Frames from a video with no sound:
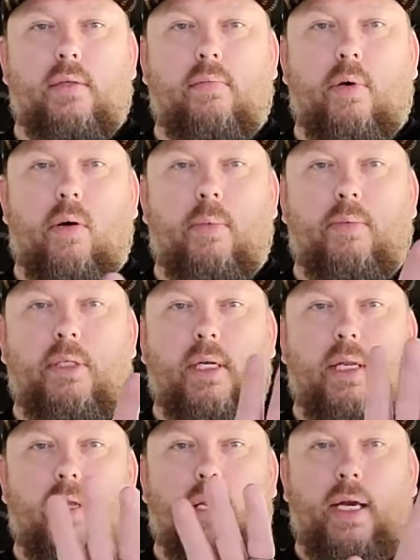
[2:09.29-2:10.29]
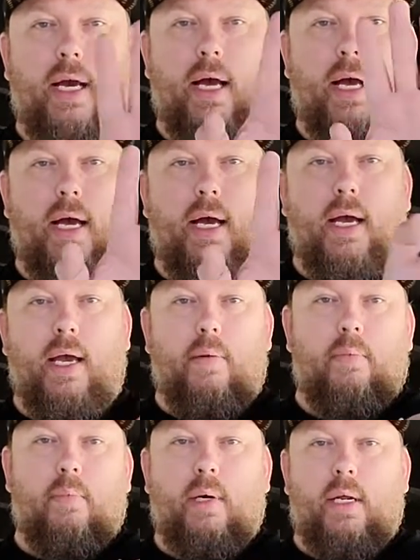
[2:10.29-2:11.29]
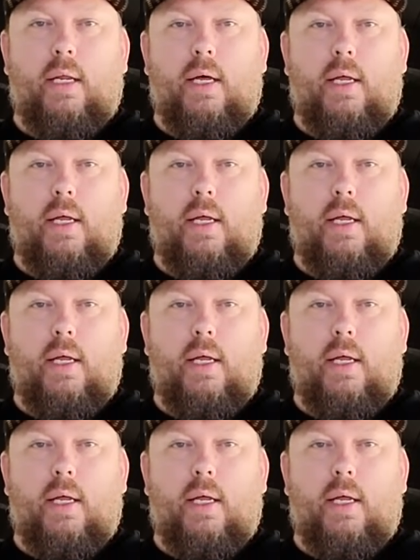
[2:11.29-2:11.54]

palm upside down, like hi, but